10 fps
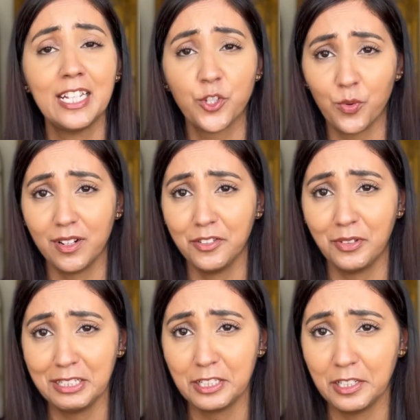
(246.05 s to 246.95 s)
it's really,
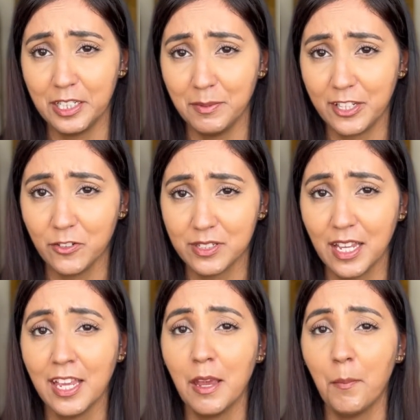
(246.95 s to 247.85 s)
really dirty because,
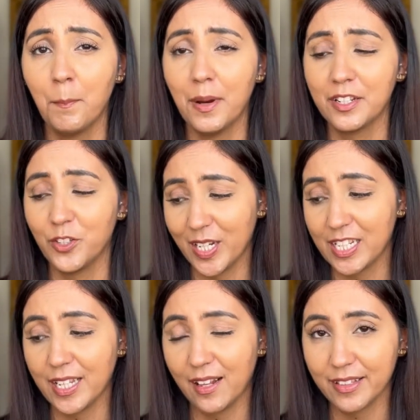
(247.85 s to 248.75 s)
but you can
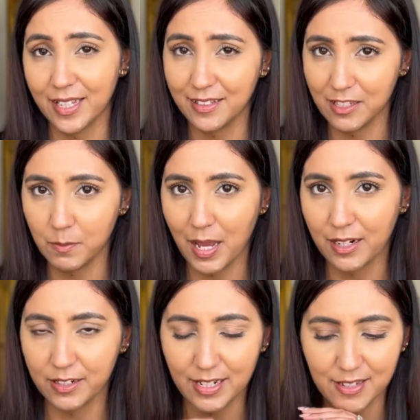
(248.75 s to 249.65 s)
tell that this
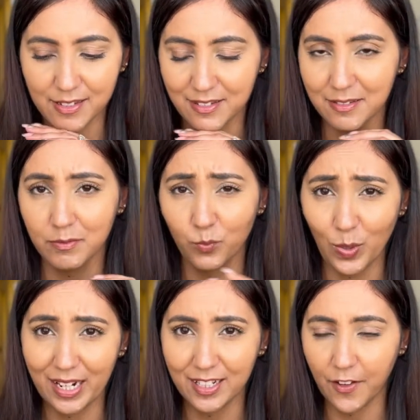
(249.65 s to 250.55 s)
palette is
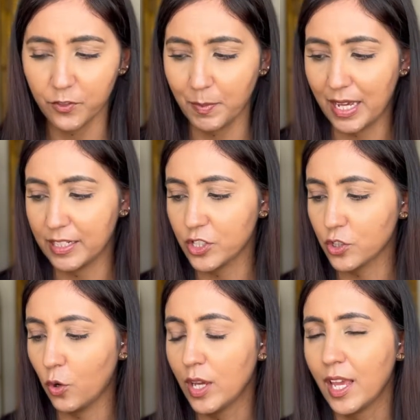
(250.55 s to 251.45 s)
well loved palette.
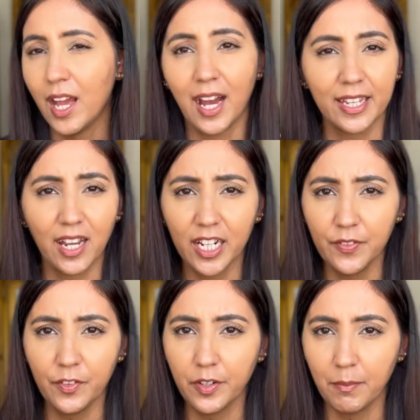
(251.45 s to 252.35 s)
So I can't
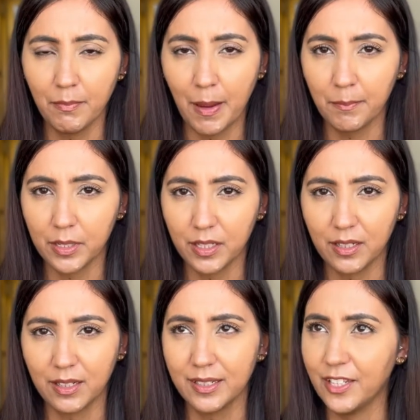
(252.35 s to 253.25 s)
even remember
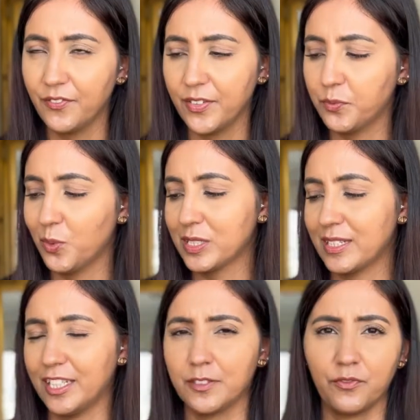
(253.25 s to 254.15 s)
if it was
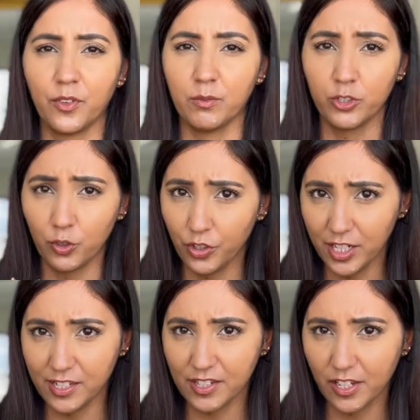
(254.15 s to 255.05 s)
like from two
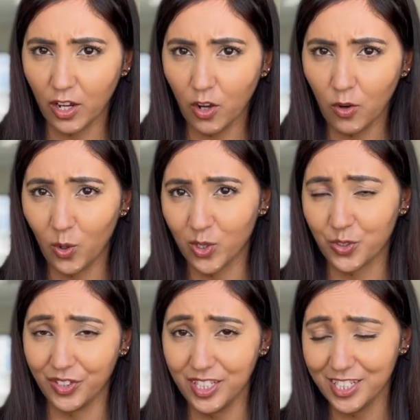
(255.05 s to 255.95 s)
years ago or
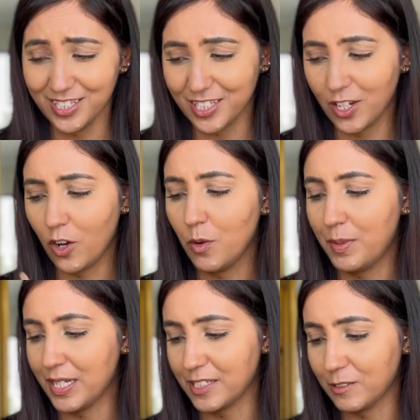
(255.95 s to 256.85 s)
three years ago,
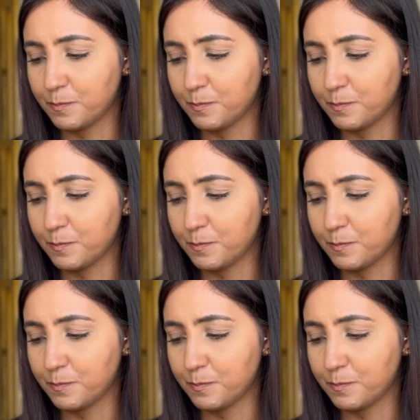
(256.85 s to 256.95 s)
but